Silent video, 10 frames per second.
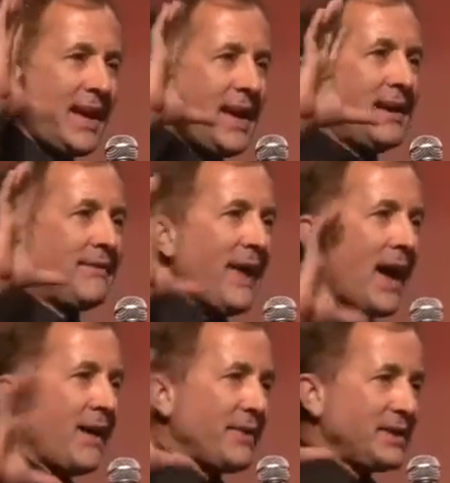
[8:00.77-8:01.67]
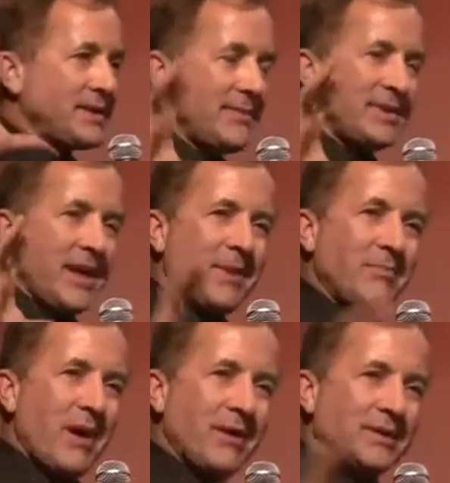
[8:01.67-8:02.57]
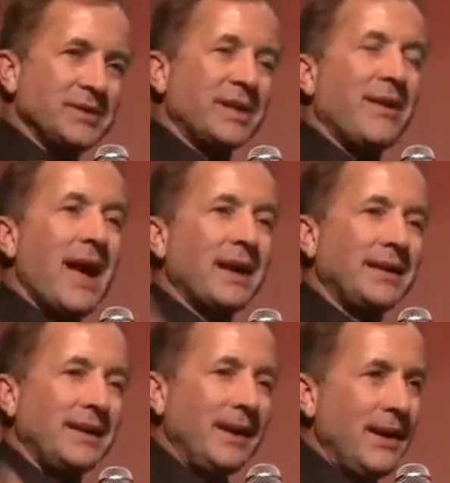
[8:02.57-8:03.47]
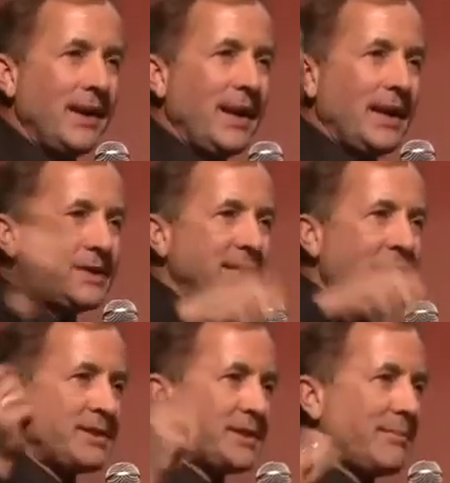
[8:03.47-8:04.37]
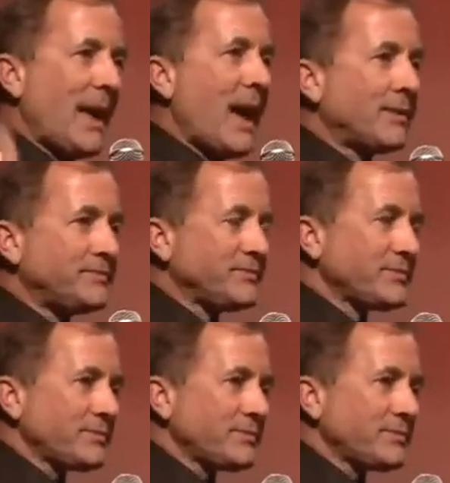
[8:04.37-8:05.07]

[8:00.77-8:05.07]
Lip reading: in his head of how these subatomic particles interact, and he sketches them out,